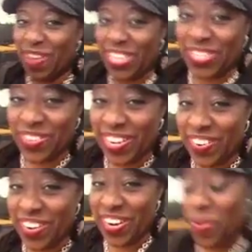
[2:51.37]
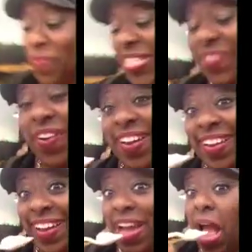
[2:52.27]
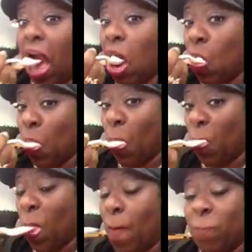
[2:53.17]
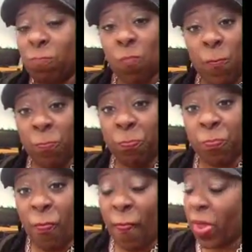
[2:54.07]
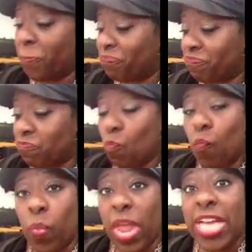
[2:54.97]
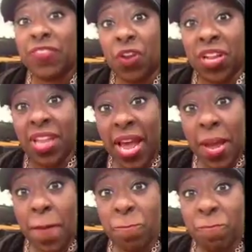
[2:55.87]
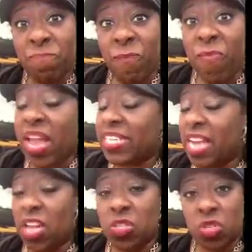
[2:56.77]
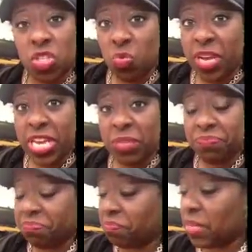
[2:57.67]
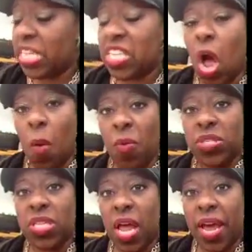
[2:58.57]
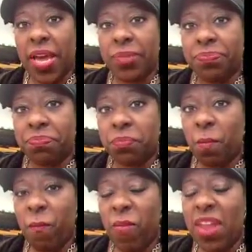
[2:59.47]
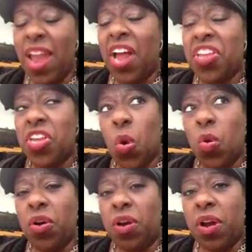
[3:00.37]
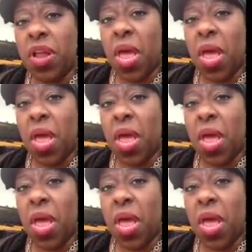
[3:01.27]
my sweet cream. It's very good. Mmm. It's very light. It's not too sweet. It's almost like not yogurt,